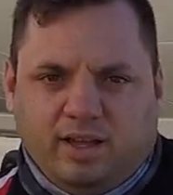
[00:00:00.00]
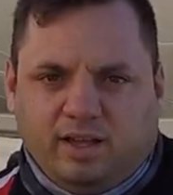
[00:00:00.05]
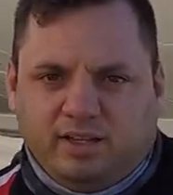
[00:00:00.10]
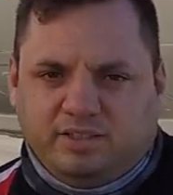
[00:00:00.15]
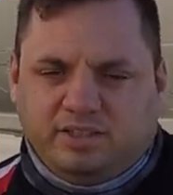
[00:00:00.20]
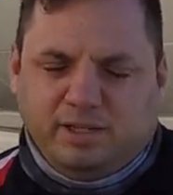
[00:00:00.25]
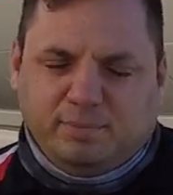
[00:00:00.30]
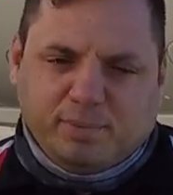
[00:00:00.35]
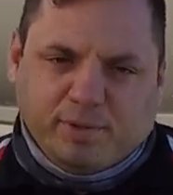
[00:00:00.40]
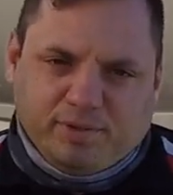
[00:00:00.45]

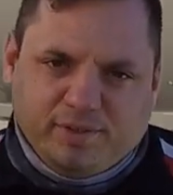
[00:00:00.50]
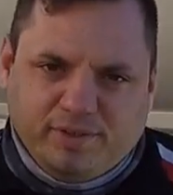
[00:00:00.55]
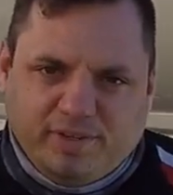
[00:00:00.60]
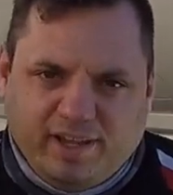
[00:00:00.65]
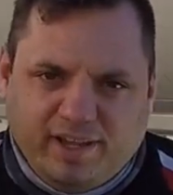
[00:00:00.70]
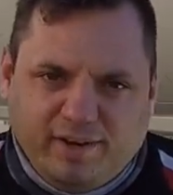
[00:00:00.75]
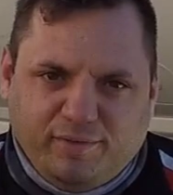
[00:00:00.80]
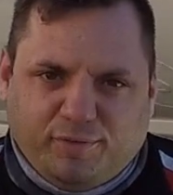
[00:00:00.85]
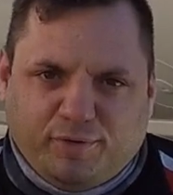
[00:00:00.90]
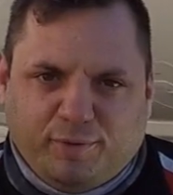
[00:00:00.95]
Typical
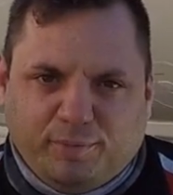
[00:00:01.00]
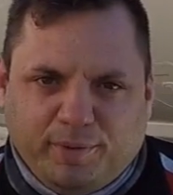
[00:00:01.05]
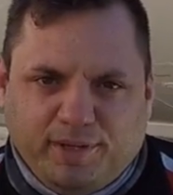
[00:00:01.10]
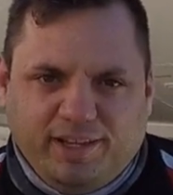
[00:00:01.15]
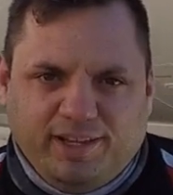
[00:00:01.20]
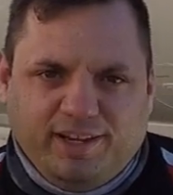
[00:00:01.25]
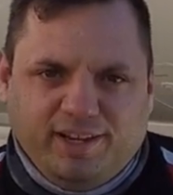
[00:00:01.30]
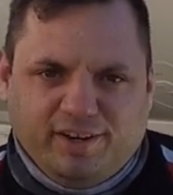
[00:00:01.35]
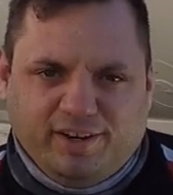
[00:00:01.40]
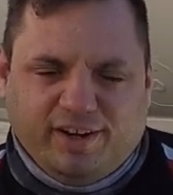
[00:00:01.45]
day for
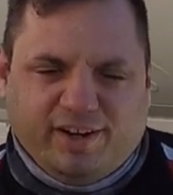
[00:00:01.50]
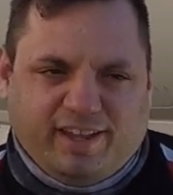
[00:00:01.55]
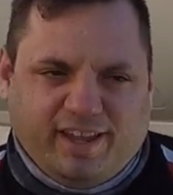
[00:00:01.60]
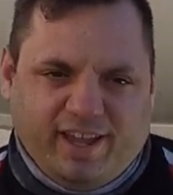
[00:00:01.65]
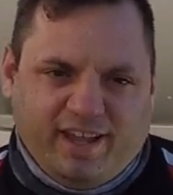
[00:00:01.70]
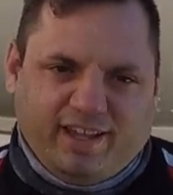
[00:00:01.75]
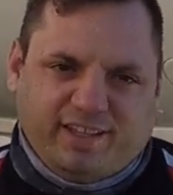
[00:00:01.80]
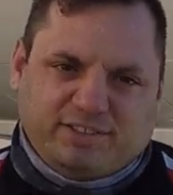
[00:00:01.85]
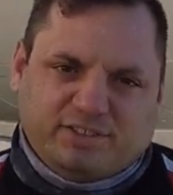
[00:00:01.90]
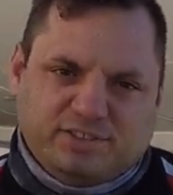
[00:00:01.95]
me here at
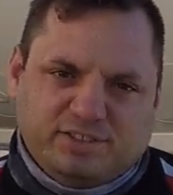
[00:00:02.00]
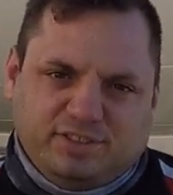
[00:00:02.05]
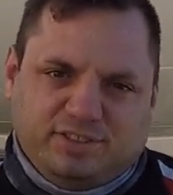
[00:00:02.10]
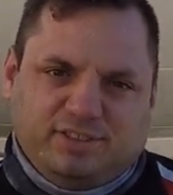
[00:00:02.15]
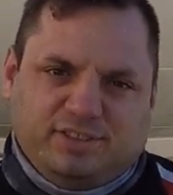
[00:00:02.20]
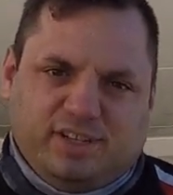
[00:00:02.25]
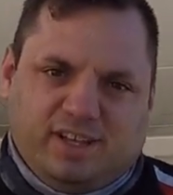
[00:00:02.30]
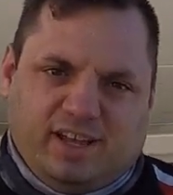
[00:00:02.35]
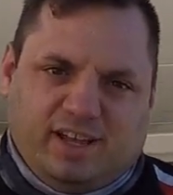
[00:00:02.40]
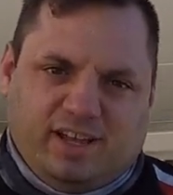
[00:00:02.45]

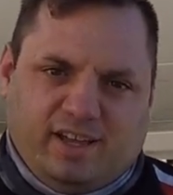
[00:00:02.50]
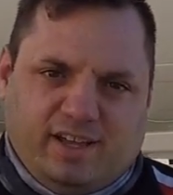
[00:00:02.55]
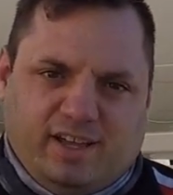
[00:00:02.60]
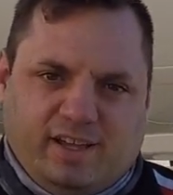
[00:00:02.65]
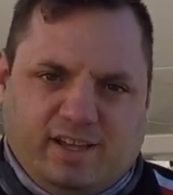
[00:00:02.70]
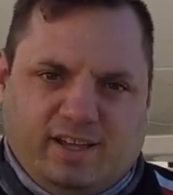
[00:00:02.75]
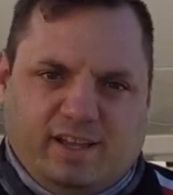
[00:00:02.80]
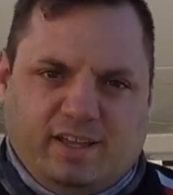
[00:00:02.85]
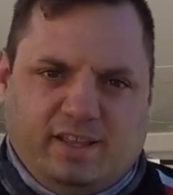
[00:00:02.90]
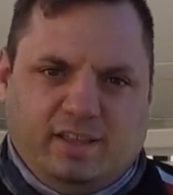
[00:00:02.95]
Castle
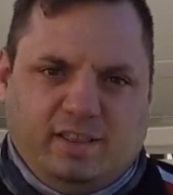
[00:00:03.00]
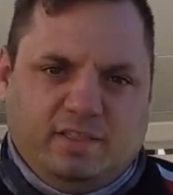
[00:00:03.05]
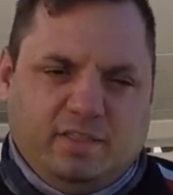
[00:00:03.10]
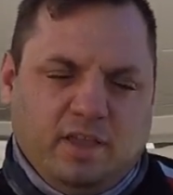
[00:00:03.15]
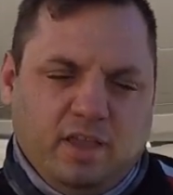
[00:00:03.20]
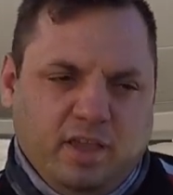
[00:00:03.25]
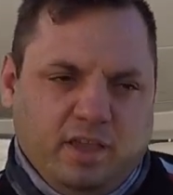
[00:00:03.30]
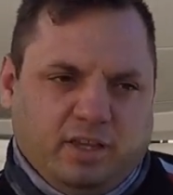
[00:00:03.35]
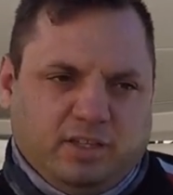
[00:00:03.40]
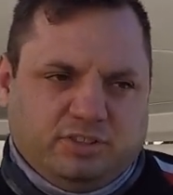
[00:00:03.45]

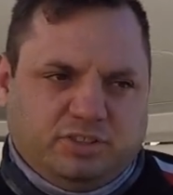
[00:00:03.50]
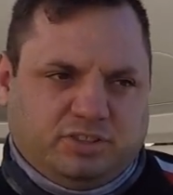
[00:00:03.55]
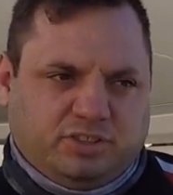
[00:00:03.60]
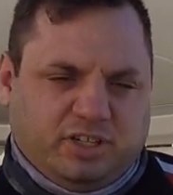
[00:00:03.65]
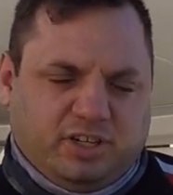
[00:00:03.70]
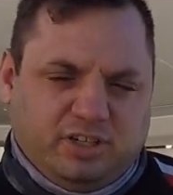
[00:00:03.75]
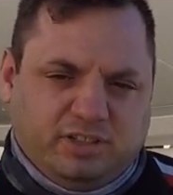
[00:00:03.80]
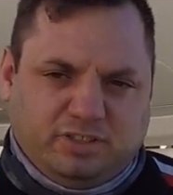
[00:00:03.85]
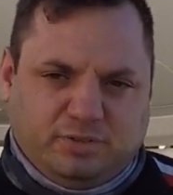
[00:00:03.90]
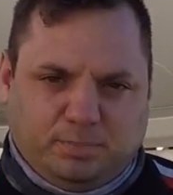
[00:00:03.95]

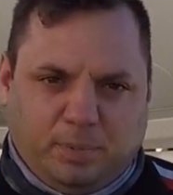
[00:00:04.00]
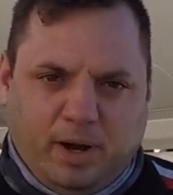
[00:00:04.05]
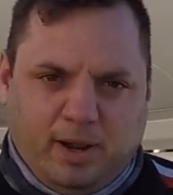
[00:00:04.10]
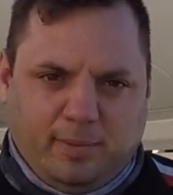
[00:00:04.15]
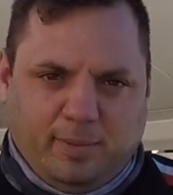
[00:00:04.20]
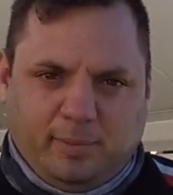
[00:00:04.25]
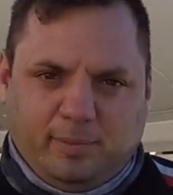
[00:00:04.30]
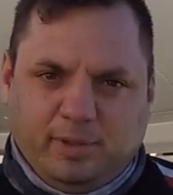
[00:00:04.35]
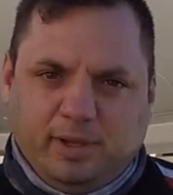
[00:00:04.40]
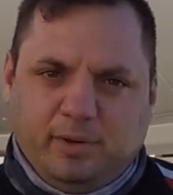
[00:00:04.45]
starts
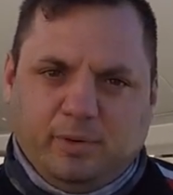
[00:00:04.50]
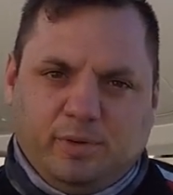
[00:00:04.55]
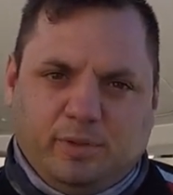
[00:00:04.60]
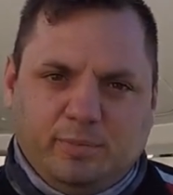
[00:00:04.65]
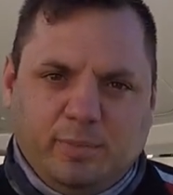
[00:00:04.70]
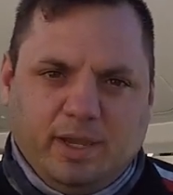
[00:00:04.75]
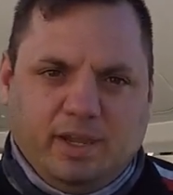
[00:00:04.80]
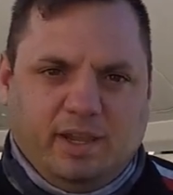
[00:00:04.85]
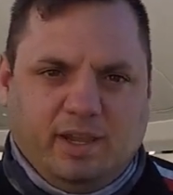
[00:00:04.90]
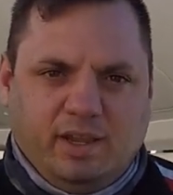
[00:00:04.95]
probably with
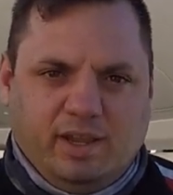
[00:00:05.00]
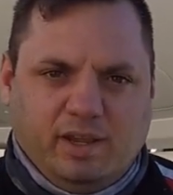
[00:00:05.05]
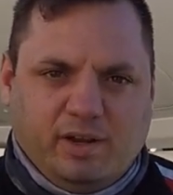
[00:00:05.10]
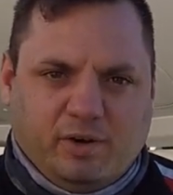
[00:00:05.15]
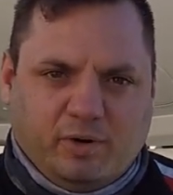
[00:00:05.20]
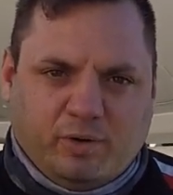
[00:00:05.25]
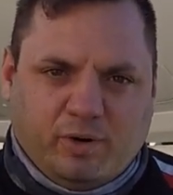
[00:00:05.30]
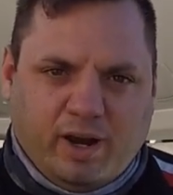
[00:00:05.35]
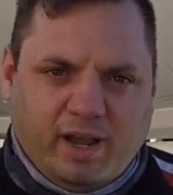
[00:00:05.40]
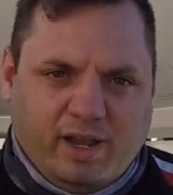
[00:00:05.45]
me
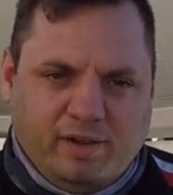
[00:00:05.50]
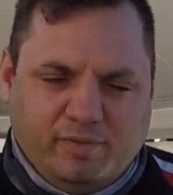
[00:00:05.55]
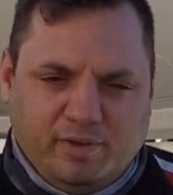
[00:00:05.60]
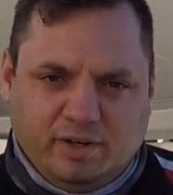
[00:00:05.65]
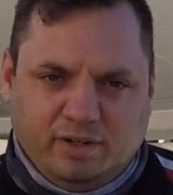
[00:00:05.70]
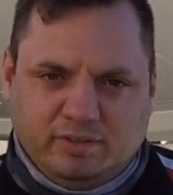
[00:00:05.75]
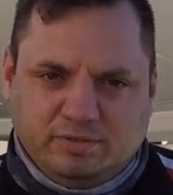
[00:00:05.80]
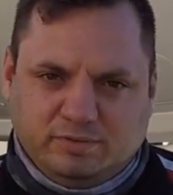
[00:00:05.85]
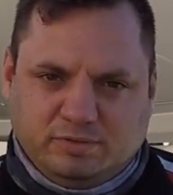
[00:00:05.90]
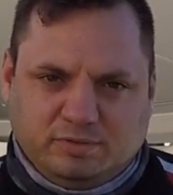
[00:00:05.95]

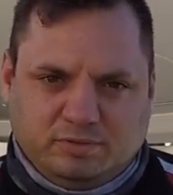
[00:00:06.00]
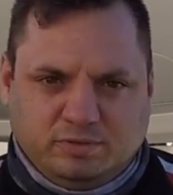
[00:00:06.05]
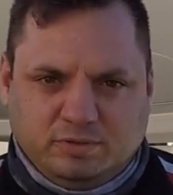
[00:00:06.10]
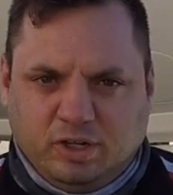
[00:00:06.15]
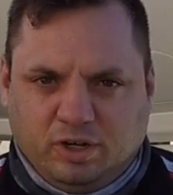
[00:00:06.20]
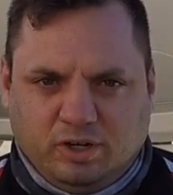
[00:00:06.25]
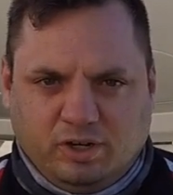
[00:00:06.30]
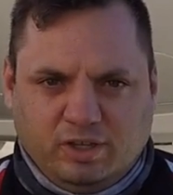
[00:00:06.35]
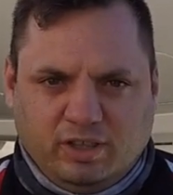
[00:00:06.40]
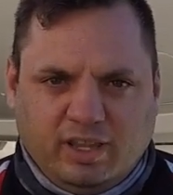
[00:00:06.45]
arriving
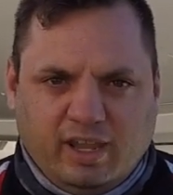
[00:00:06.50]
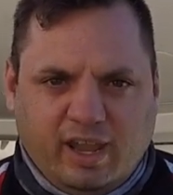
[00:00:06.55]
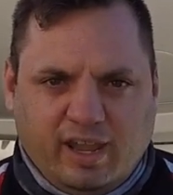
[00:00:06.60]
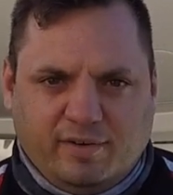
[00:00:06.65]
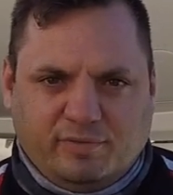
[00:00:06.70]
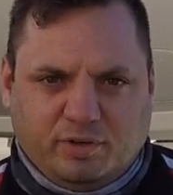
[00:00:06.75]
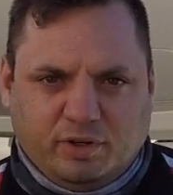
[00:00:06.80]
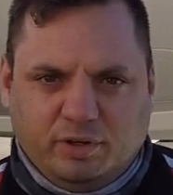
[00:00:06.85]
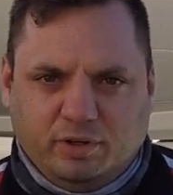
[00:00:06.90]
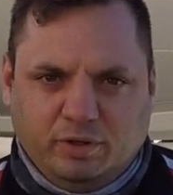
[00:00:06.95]
early
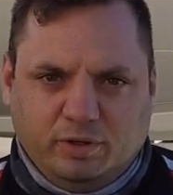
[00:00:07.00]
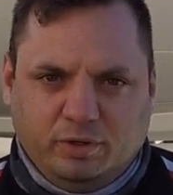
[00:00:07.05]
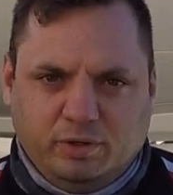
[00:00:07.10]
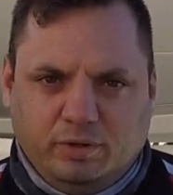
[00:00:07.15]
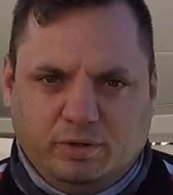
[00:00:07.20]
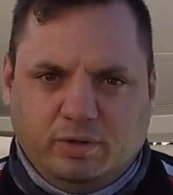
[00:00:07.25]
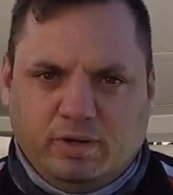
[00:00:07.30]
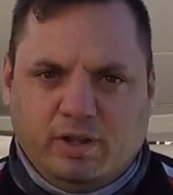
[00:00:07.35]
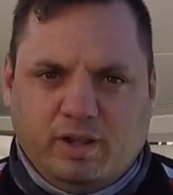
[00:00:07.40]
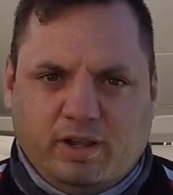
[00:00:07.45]

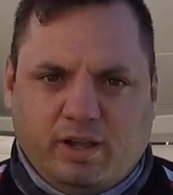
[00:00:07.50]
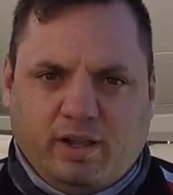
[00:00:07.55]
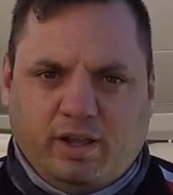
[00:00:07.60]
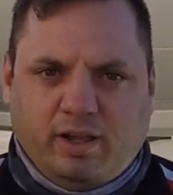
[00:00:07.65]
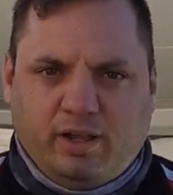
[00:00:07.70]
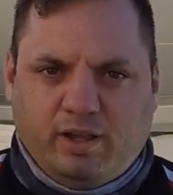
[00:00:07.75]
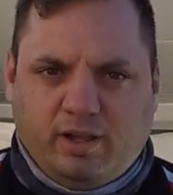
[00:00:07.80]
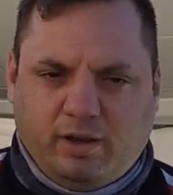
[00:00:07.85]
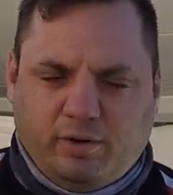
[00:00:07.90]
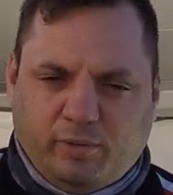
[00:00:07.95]
afternoon,
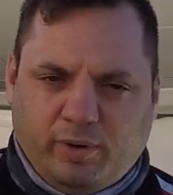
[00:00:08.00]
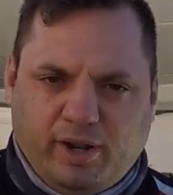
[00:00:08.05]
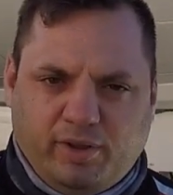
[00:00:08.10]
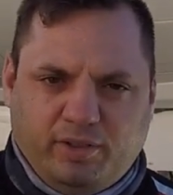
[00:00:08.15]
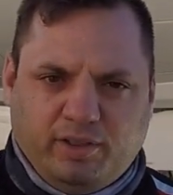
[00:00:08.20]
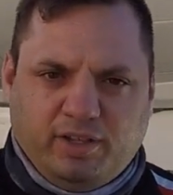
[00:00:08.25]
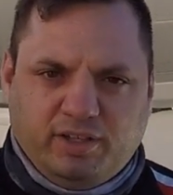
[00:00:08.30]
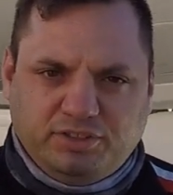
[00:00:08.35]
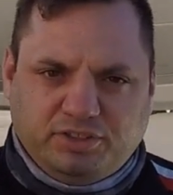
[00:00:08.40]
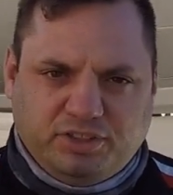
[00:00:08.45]

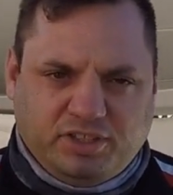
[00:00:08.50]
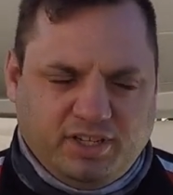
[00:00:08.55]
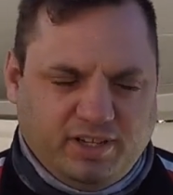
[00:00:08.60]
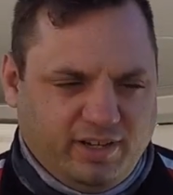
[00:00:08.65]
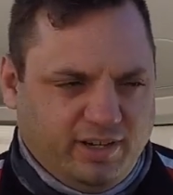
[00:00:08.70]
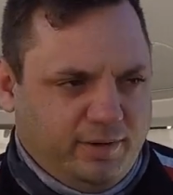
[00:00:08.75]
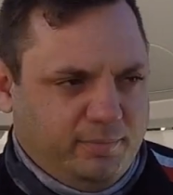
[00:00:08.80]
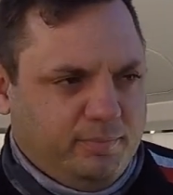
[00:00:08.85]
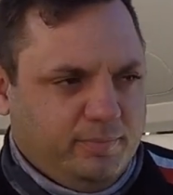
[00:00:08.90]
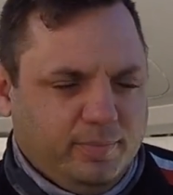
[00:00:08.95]
around
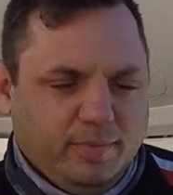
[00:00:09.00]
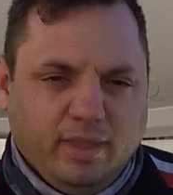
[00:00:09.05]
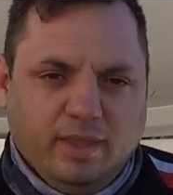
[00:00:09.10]
lunchtime.